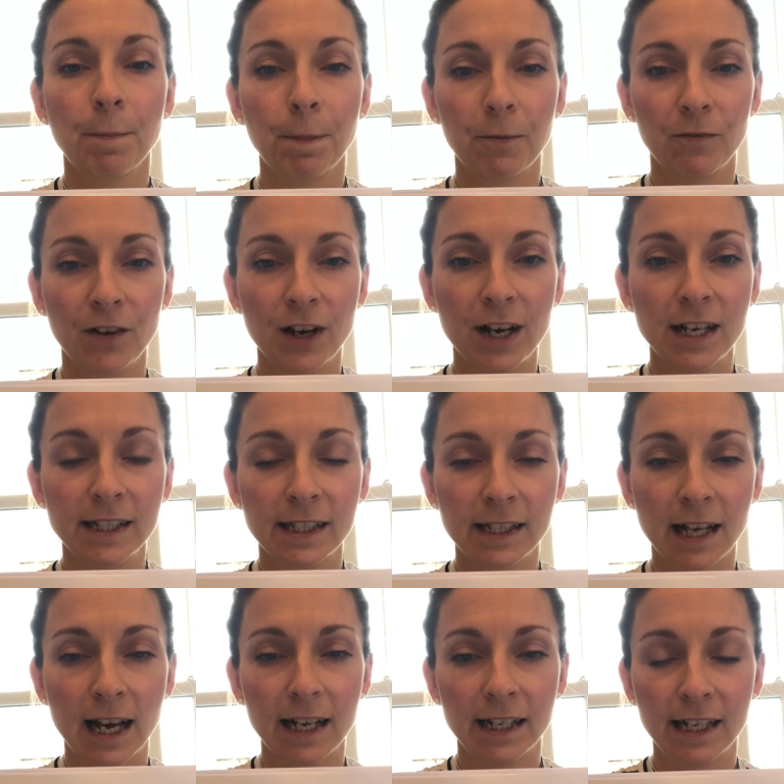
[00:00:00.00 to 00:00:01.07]
first,
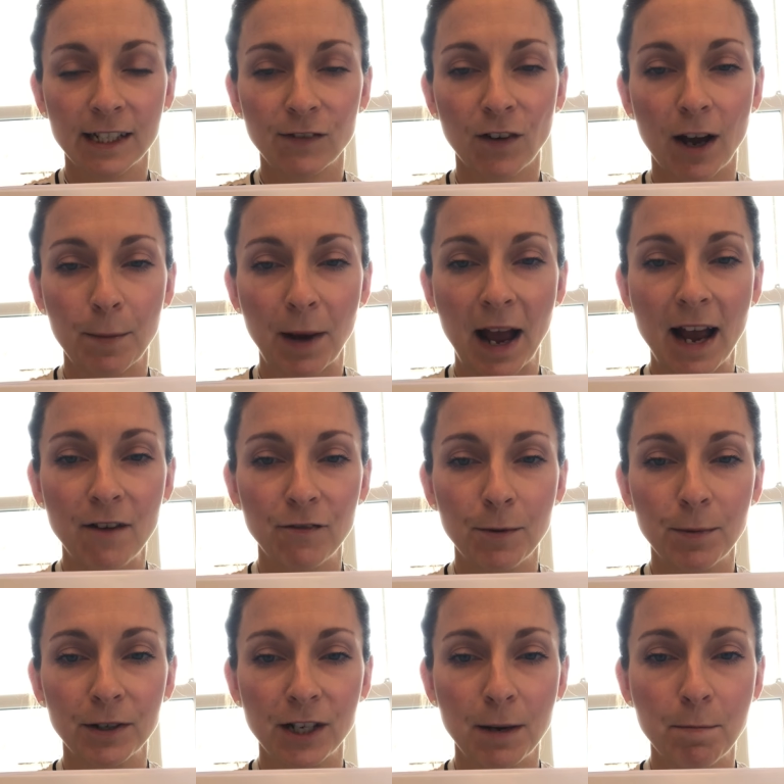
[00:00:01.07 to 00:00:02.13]
that is fine, but
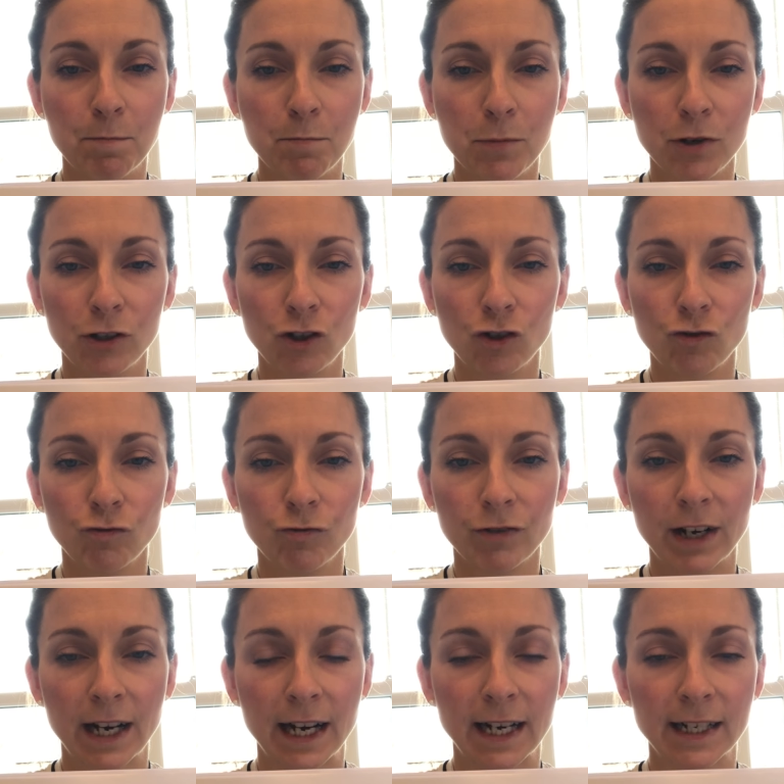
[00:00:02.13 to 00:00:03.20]
everybody must
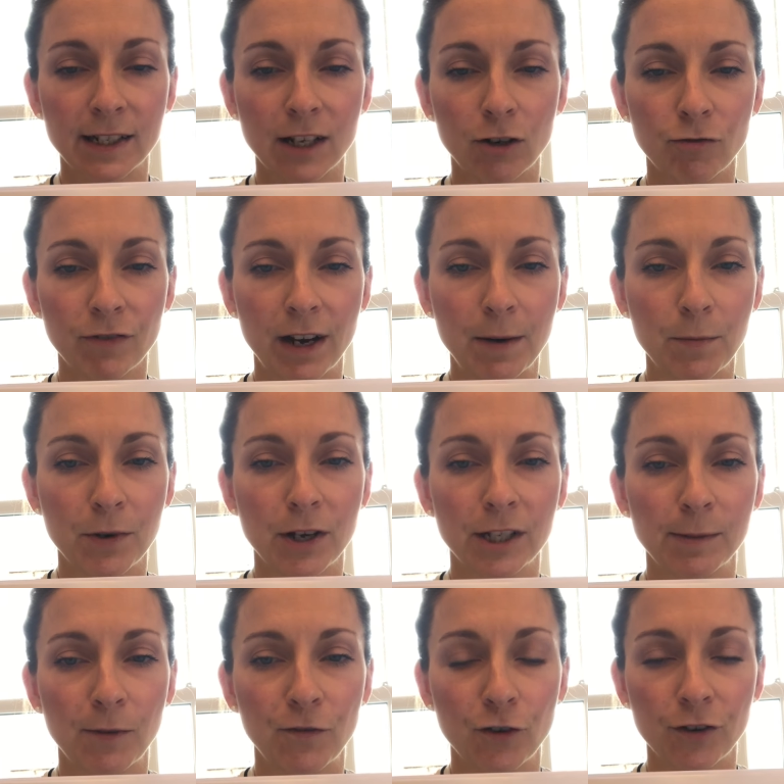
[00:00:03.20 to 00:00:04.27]
read the green words
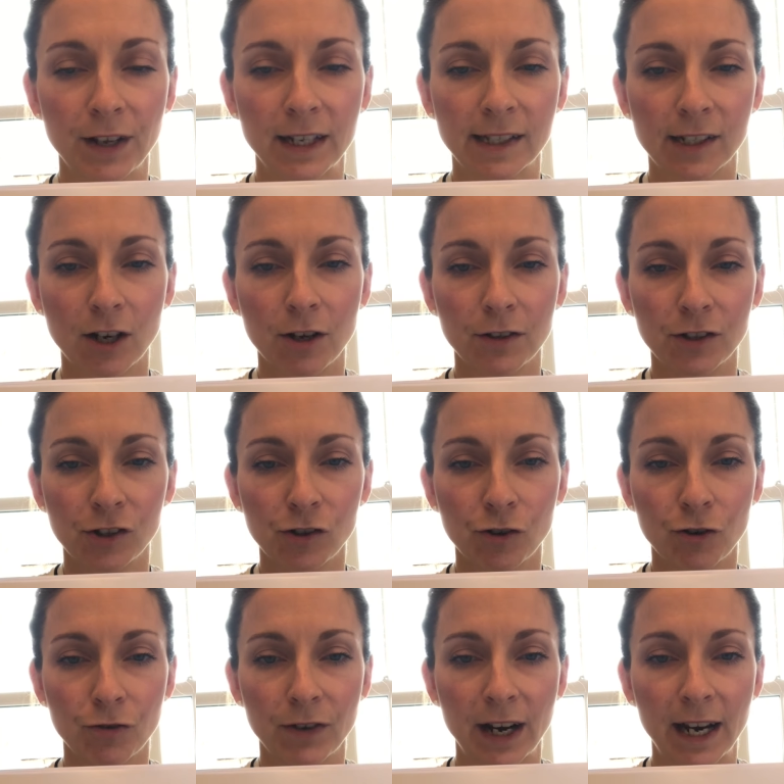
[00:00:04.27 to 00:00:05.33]
before they start the
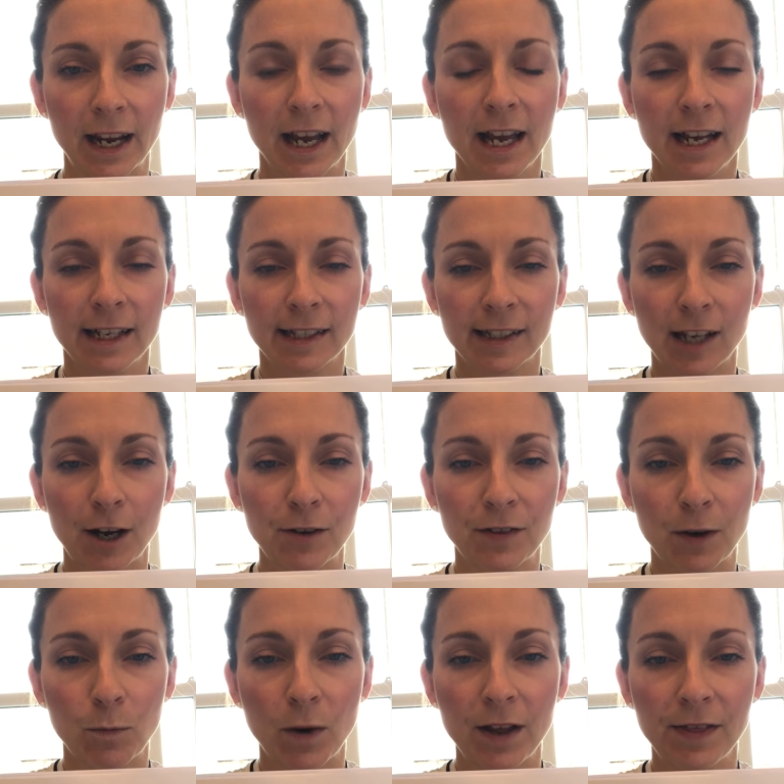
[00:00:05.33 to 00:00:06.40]
story so
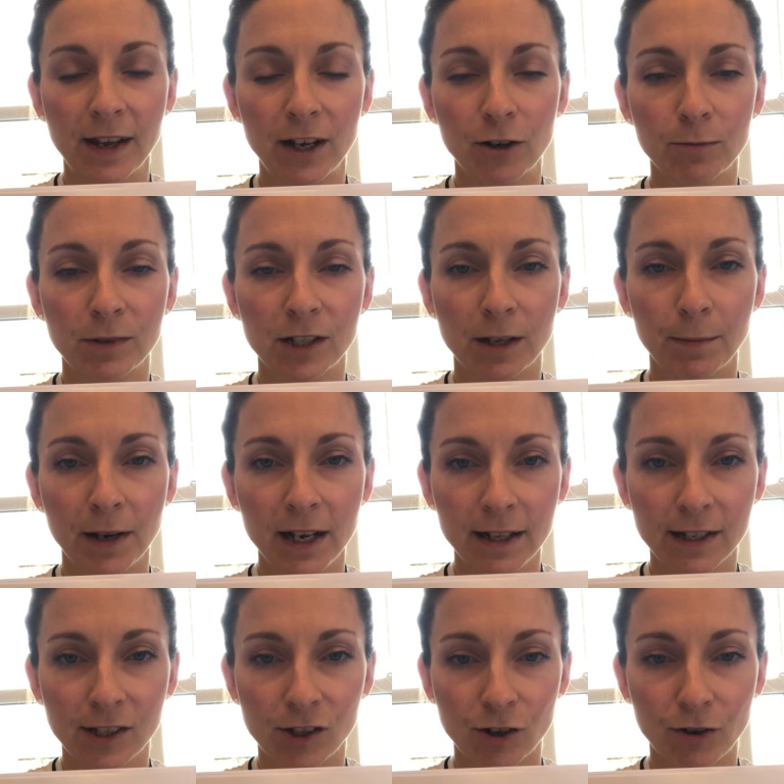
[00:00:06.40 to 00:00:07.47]
that when they come to them in
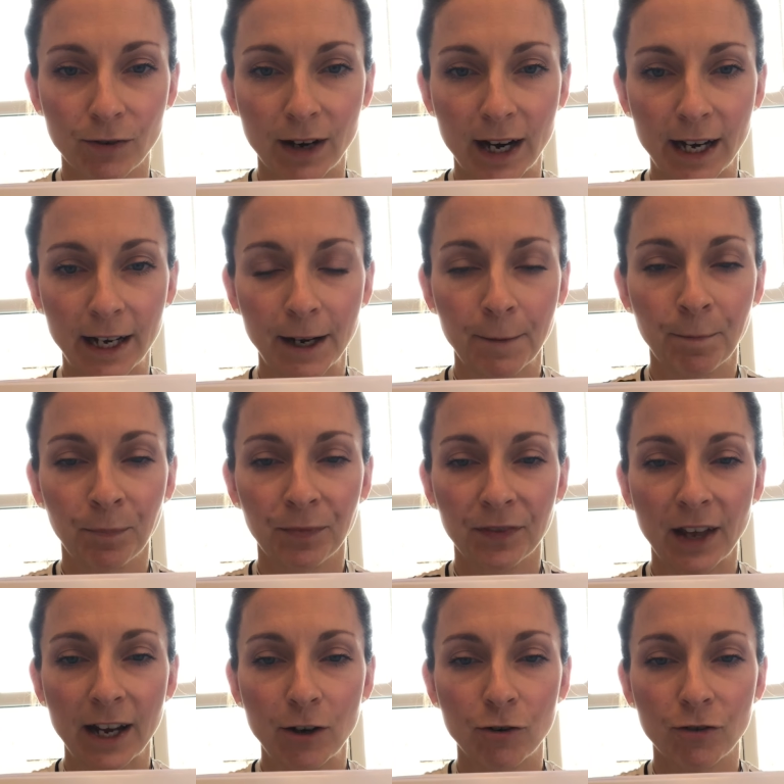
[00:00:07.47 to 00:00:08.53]
the story,
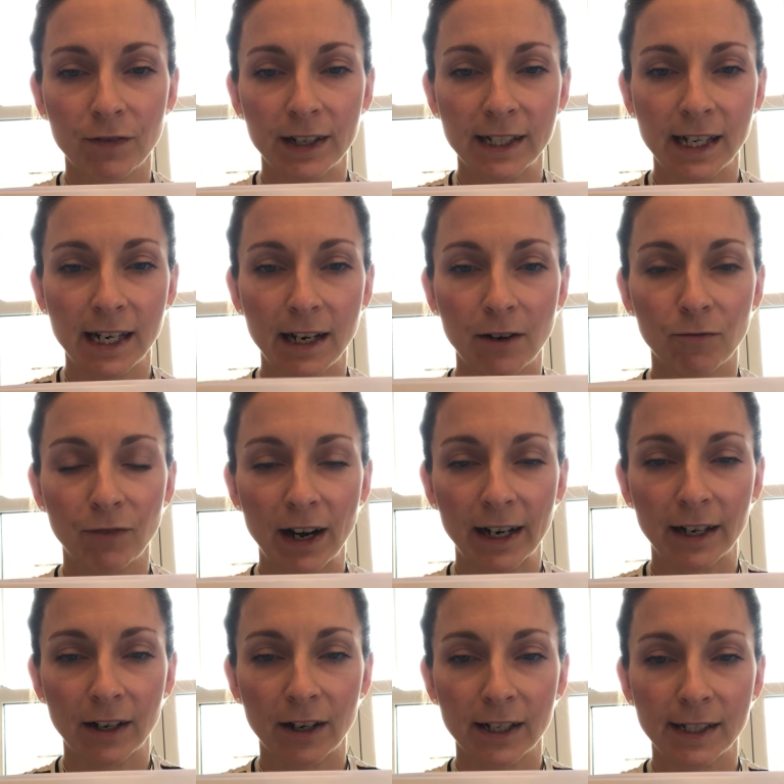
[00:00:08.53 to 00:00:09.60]
they already
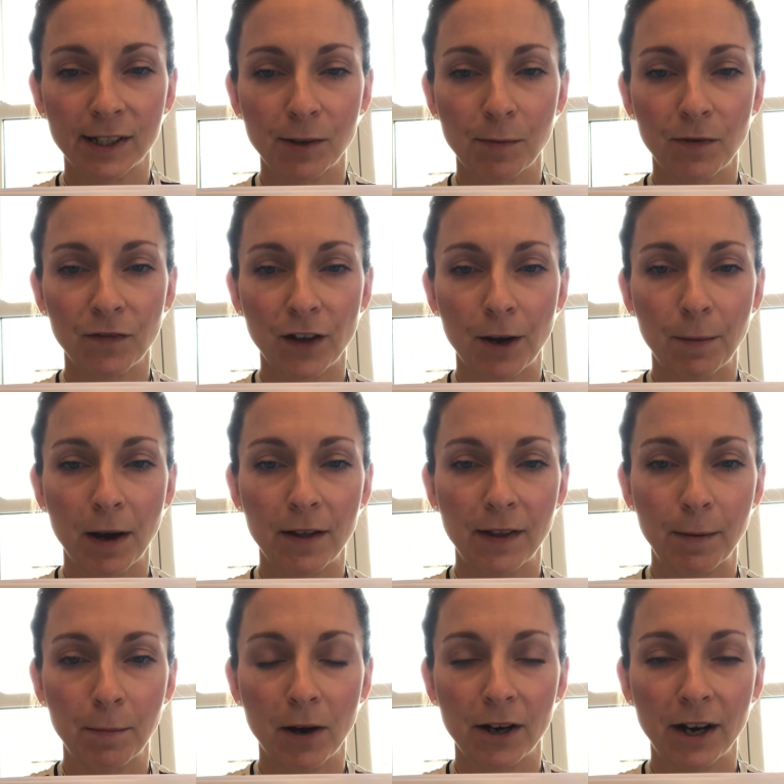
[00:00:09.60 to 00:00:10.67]
recognise some of them and they
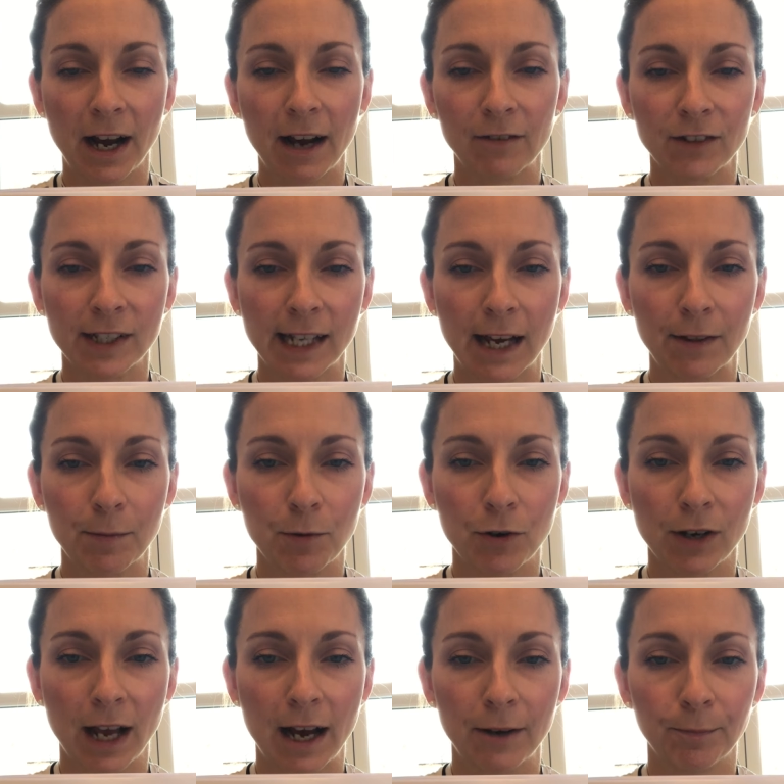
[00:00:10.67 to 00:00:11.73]
might not have to sound them
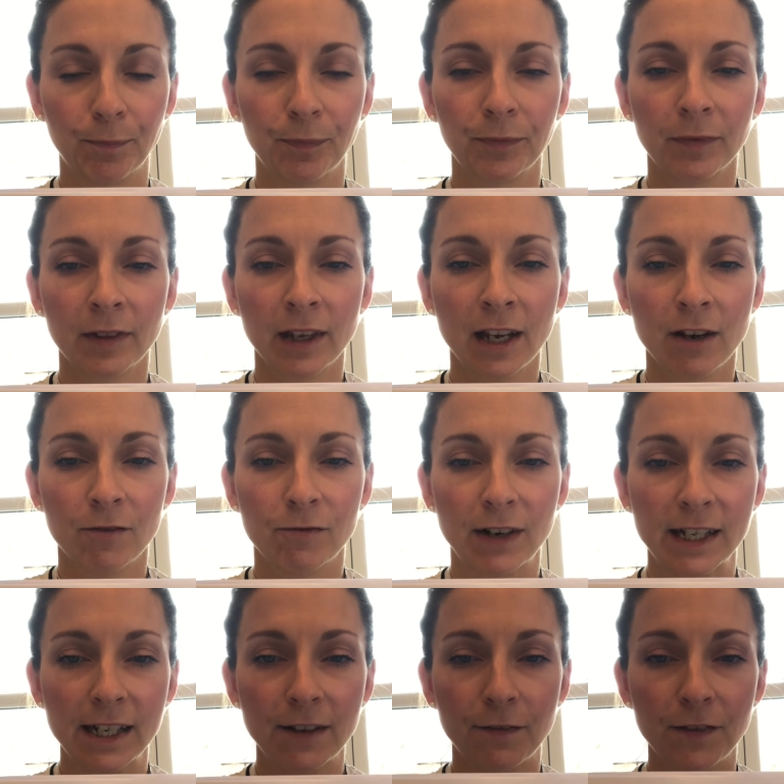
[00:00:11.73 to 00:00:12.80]
all out.
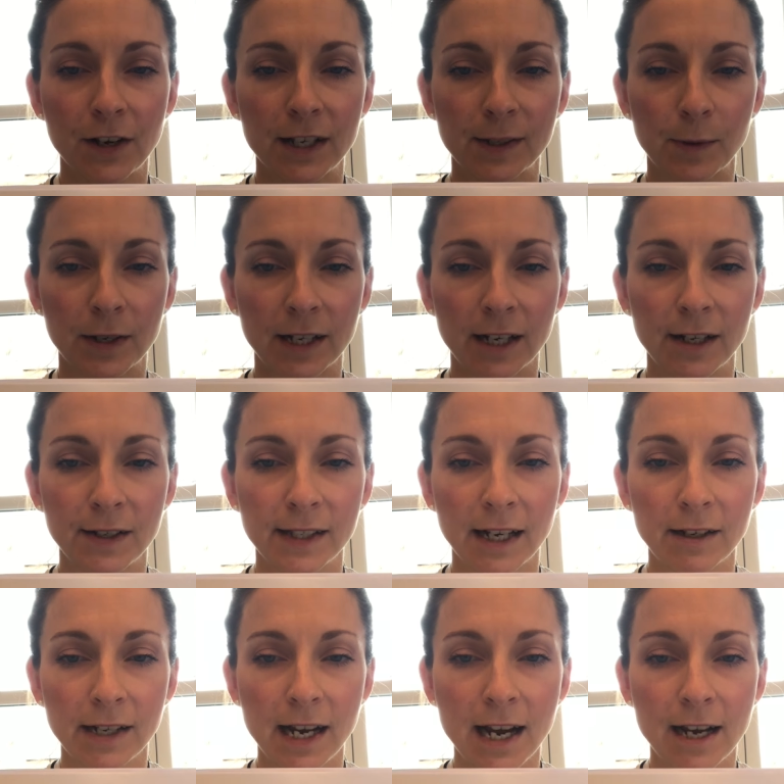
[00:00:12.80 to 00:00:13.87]
Ready, the first word, can you
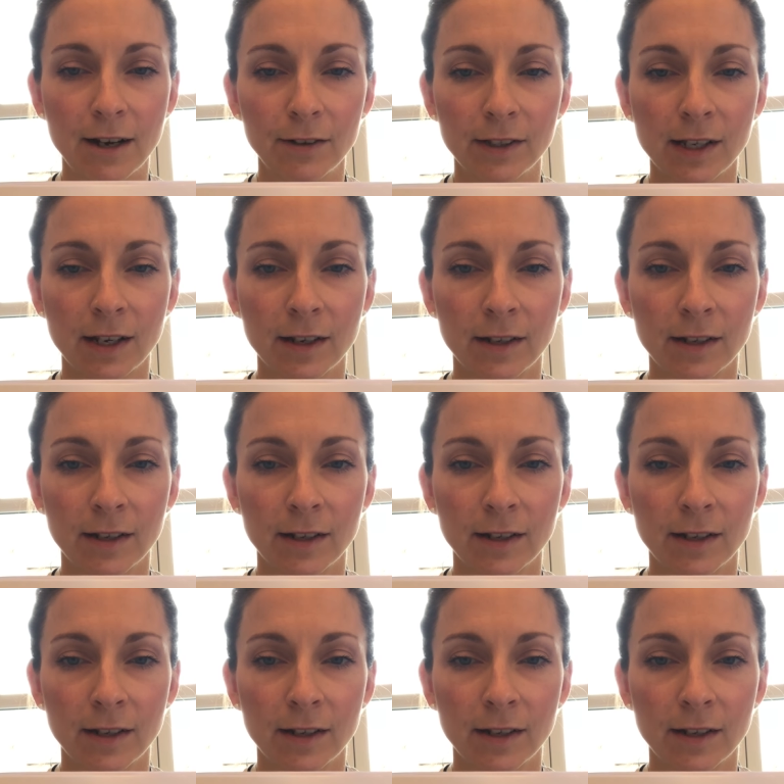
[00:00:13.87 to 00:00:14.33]
sound it out?